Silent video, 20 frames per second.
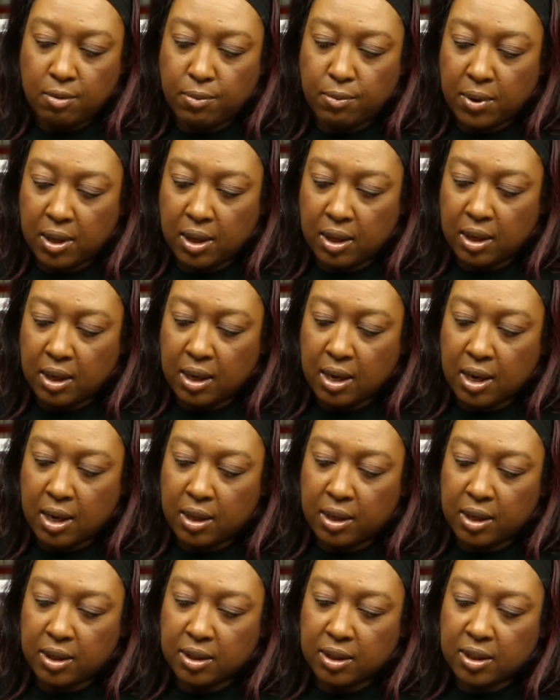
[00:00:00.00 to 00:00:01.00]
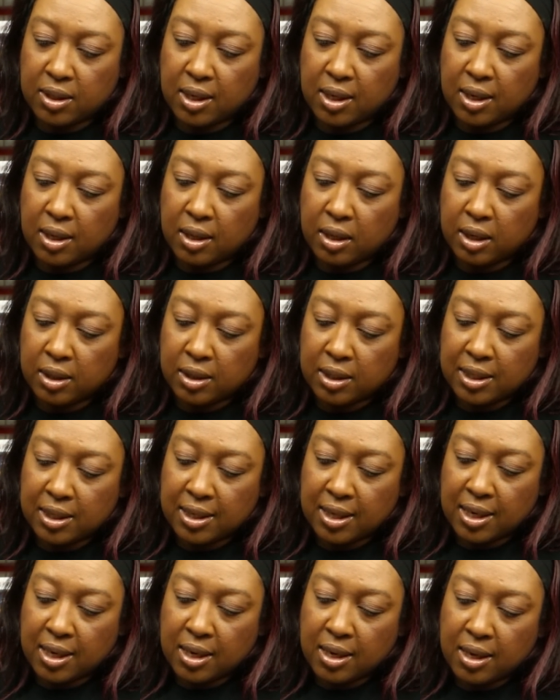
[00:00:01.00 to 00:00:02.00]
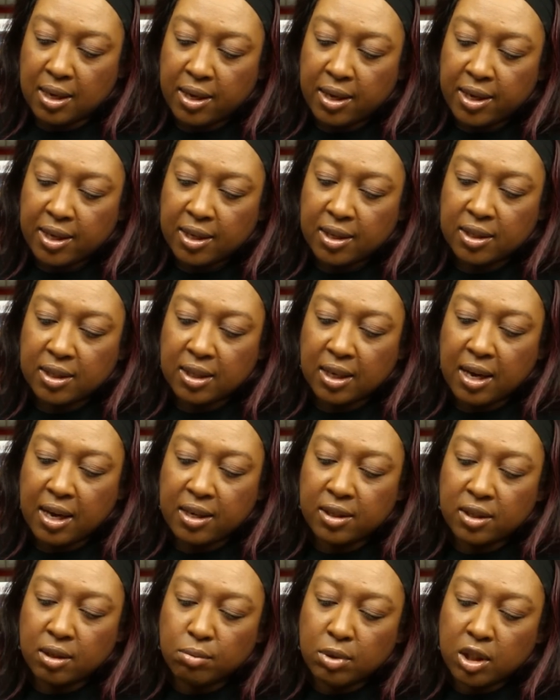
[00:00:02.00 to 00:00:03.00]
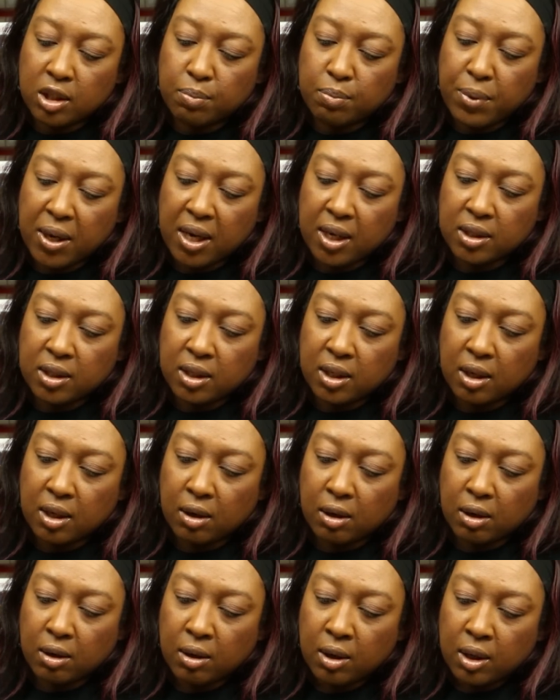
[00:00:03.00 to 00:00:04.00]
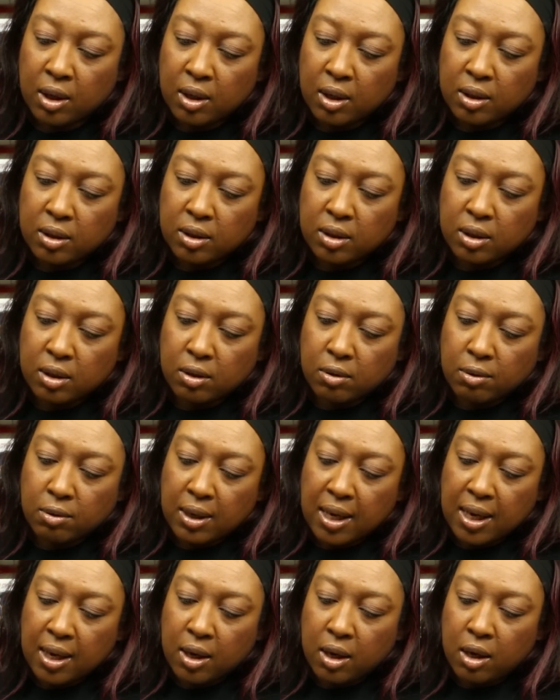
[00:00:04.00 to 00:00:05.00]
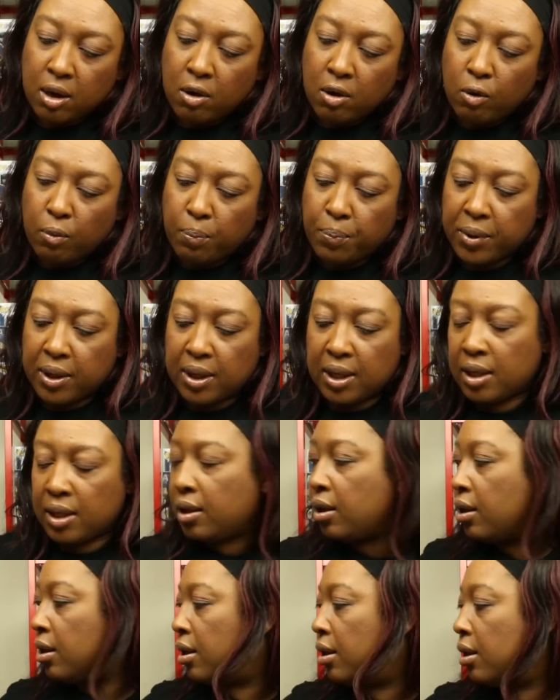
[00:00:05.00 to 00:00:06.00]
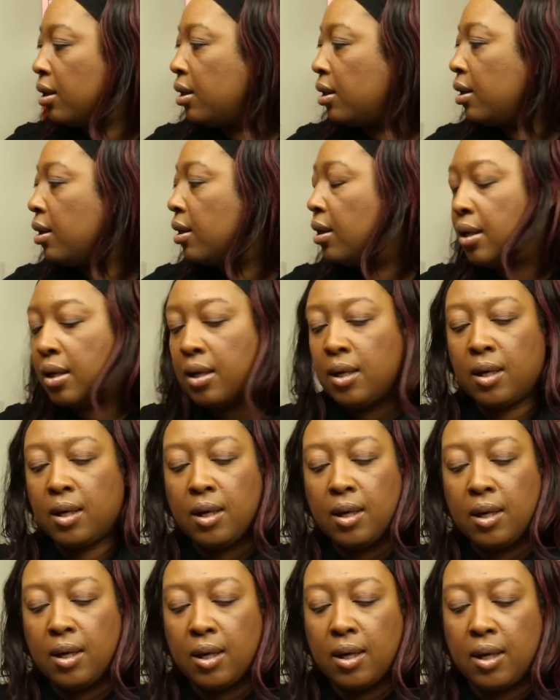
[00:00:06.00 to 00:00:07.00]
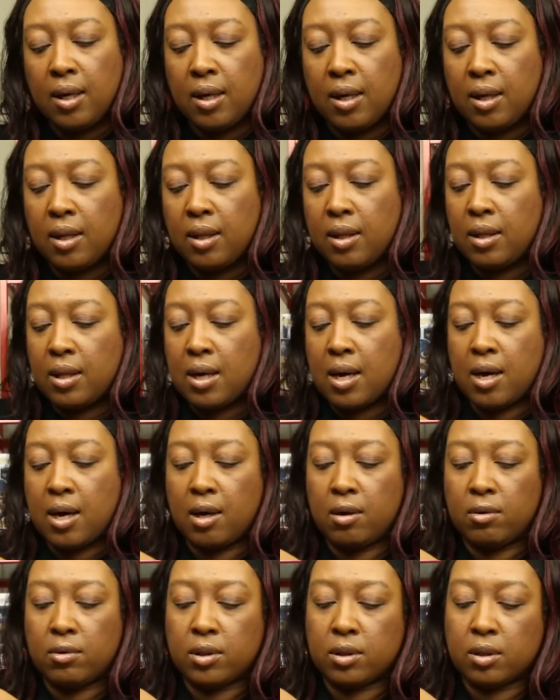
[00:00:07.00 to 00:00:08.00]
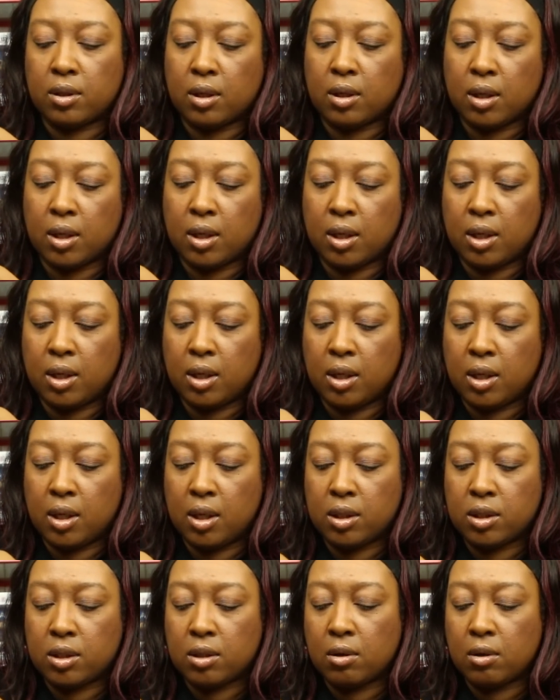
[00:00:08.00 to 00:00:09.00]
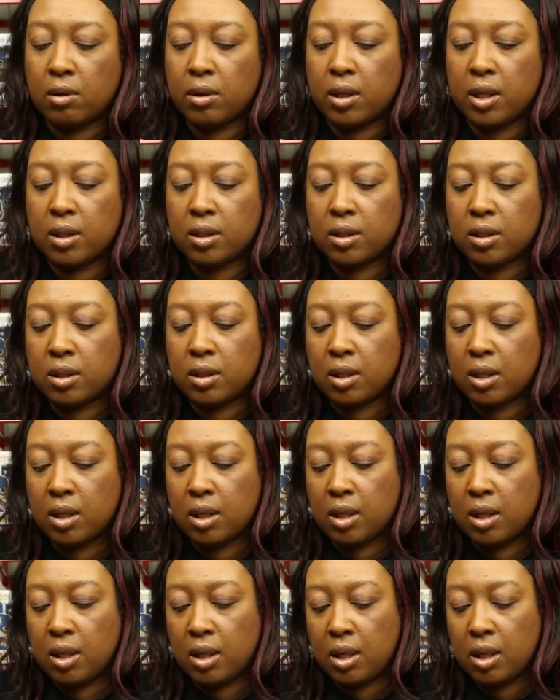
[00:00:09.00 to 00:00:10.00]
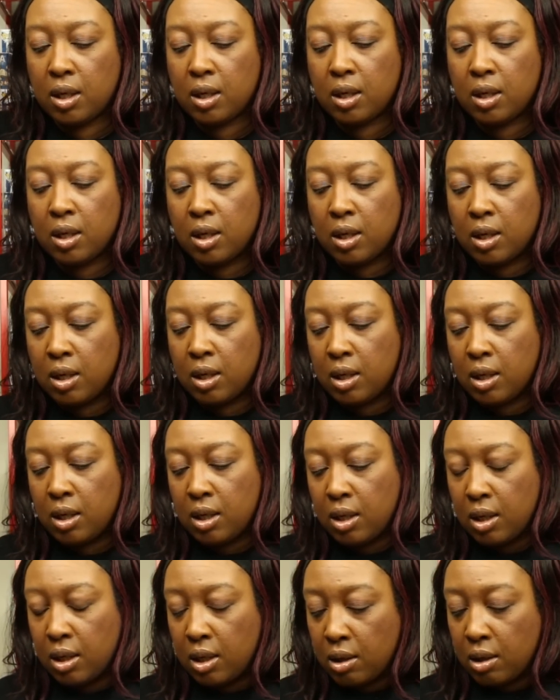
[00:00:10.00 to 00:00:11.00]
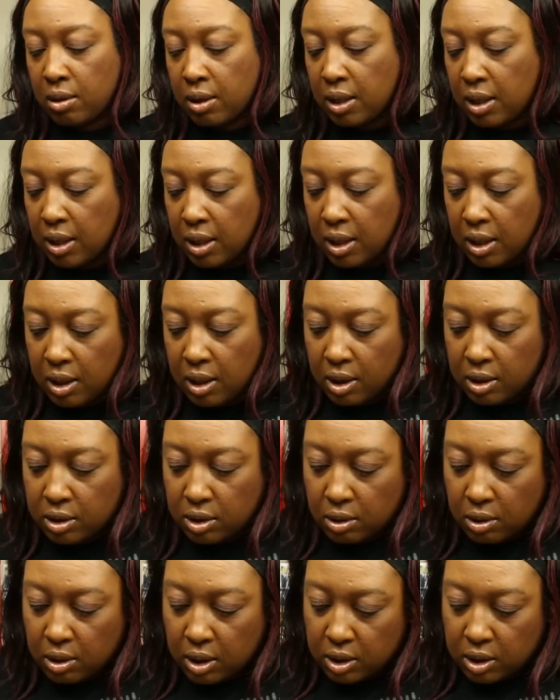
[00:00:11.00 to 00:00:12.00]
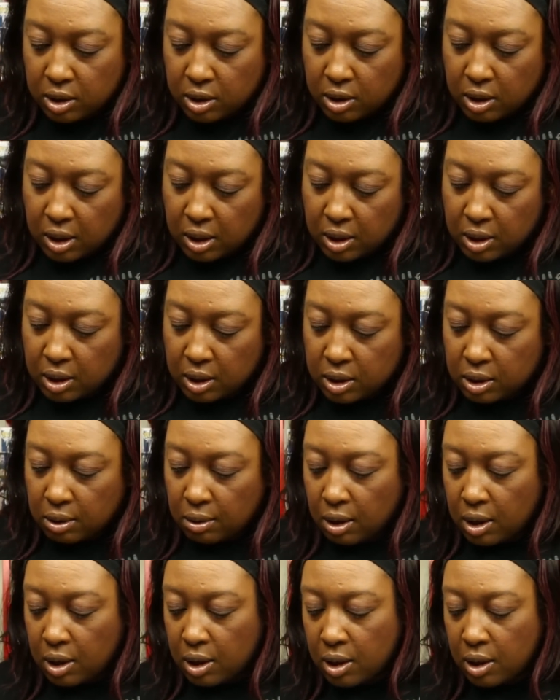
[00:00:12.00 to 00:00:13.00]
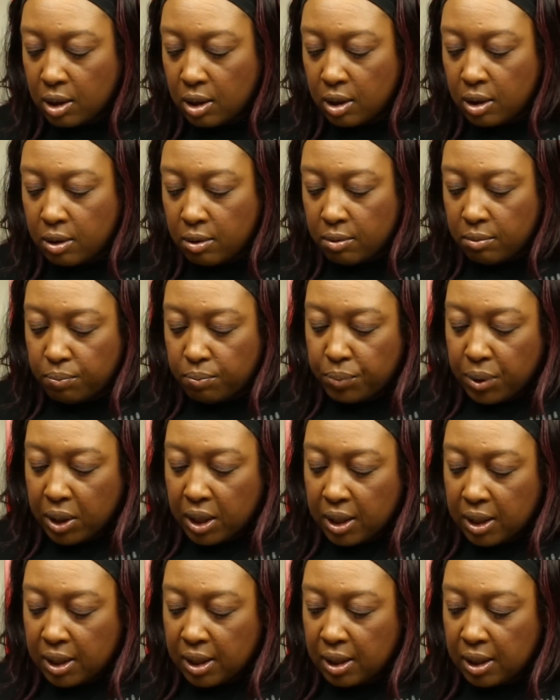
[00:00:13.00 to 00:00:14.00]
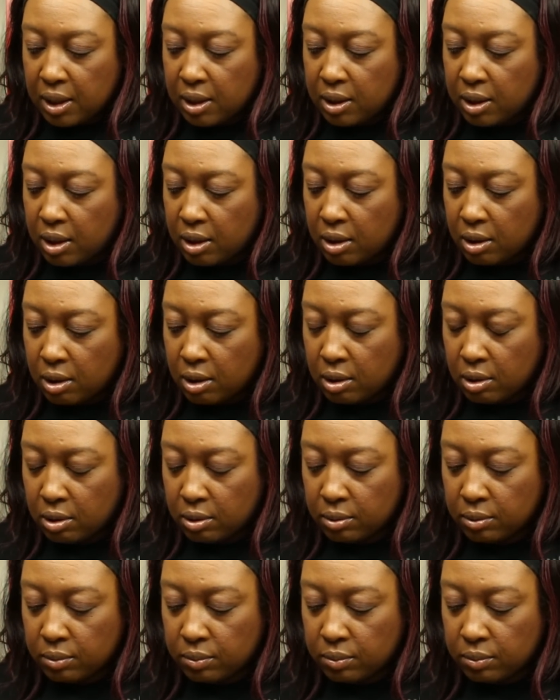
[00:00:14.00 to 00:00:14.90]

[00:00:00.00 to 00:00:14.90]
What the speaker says: But yeah, let's see. Because I got some space here to create an opening. And that was good. So let's see. Okay, so let's get this putty in here.